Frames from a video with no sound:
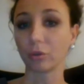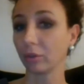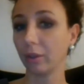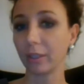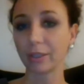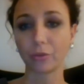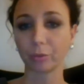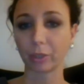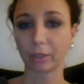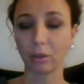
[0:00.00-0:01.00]
not less,
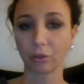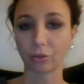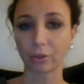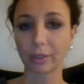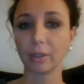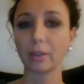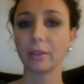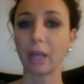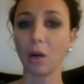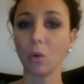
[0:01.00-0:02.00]
from technologies
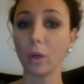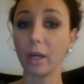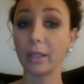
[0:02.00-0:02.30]
now,